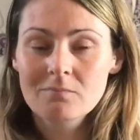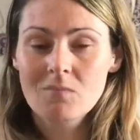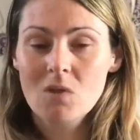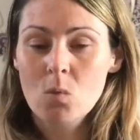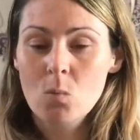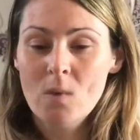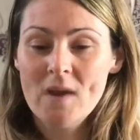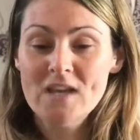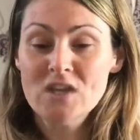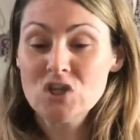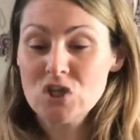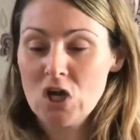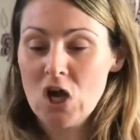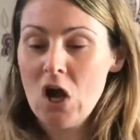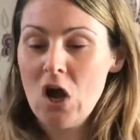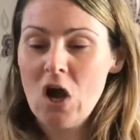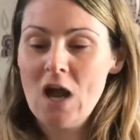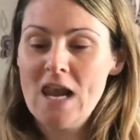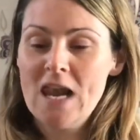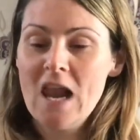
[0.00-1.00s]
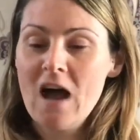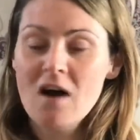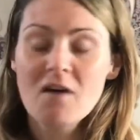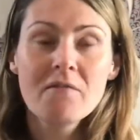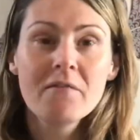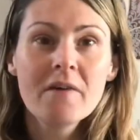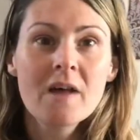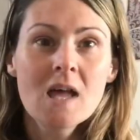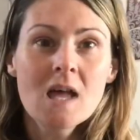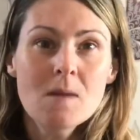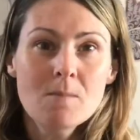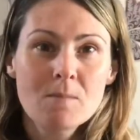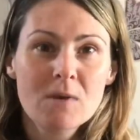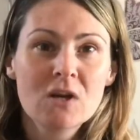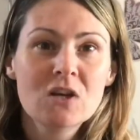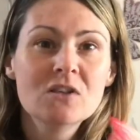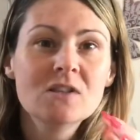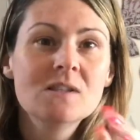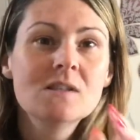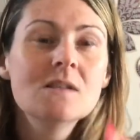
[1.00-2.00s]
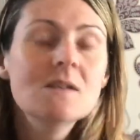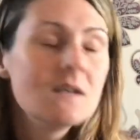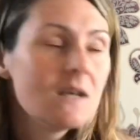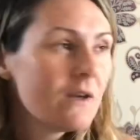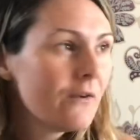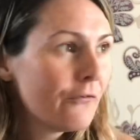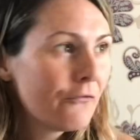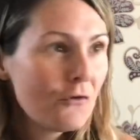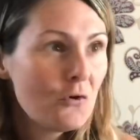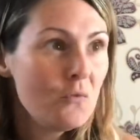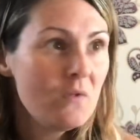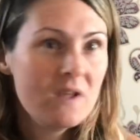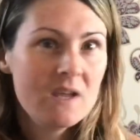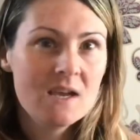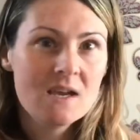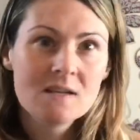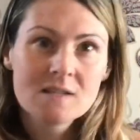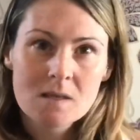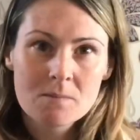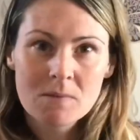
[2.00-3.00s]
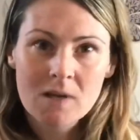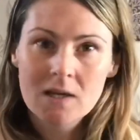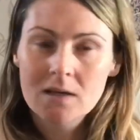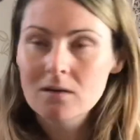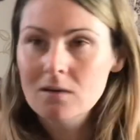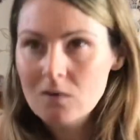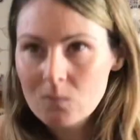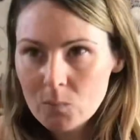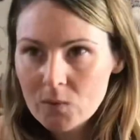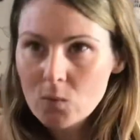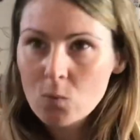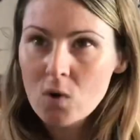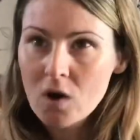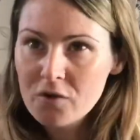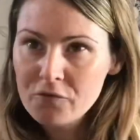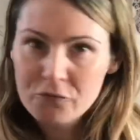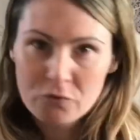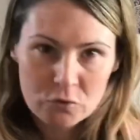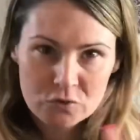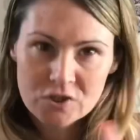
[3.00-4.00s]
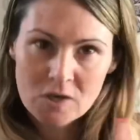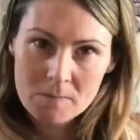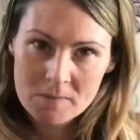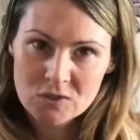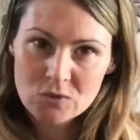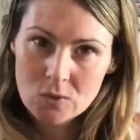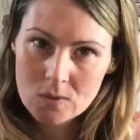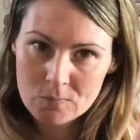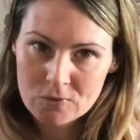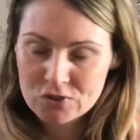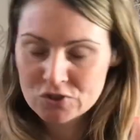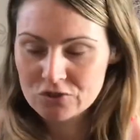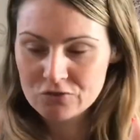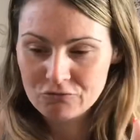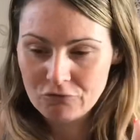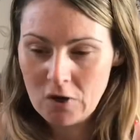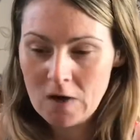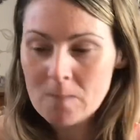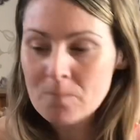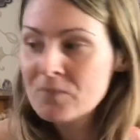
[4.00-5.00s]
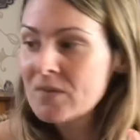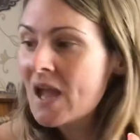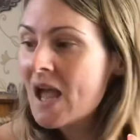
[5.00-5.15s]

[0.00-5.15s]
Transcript: Which I love, because through the years, I mean, we all go through so many toilet brushes, right?